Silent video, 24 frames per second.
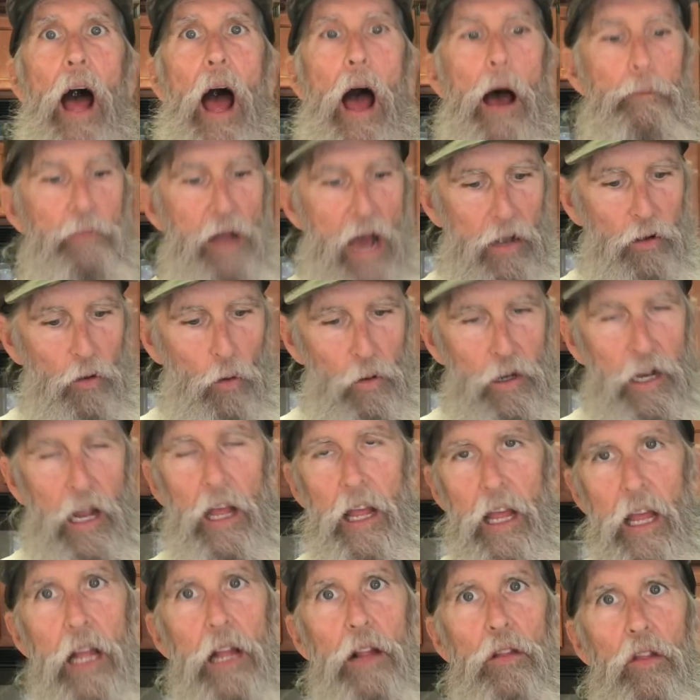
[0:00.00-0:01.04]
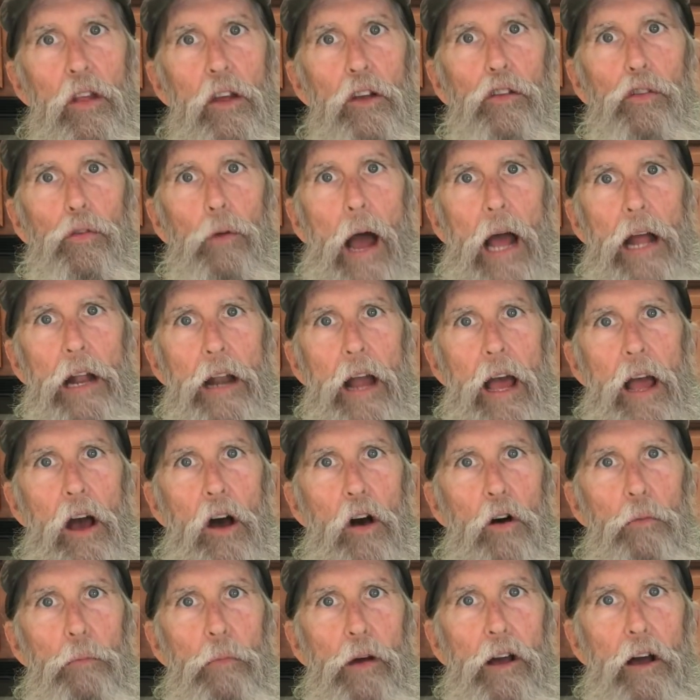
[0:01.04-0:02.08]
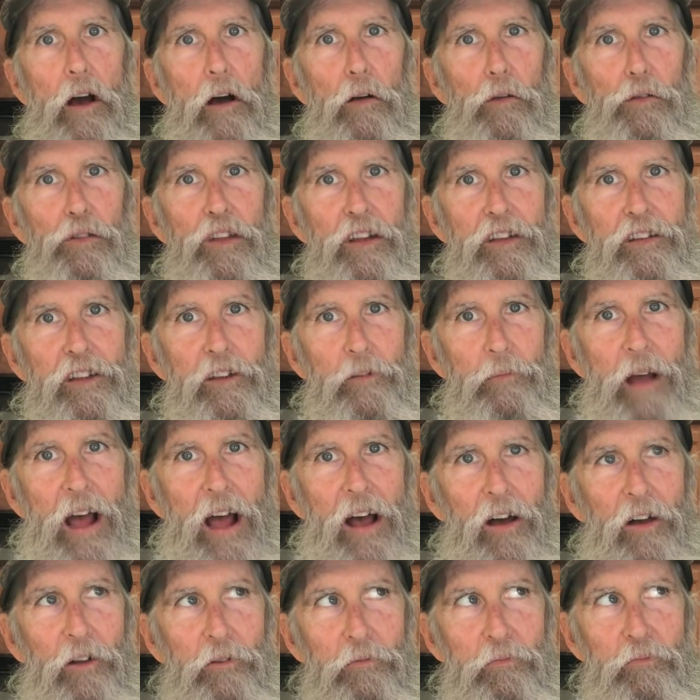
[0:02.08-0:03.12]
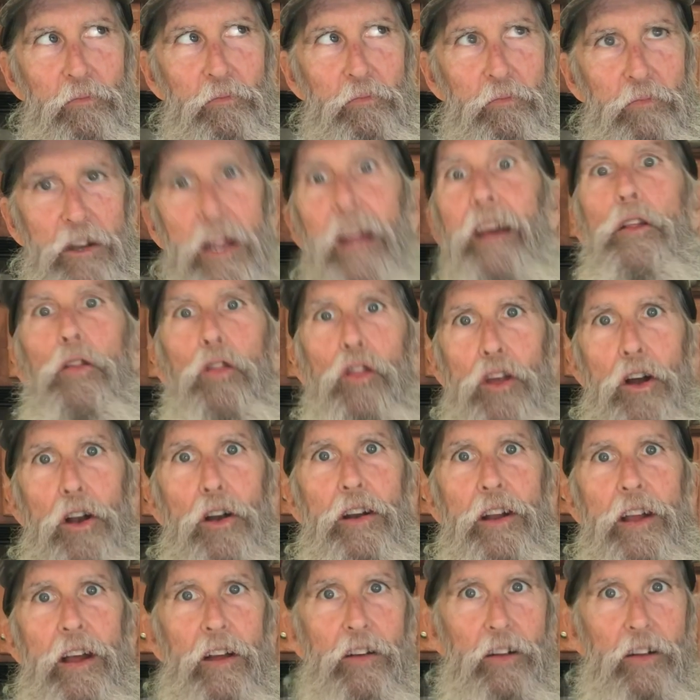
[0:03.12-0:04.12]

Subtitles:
I'm not going to eat this right now because it's about 10:30.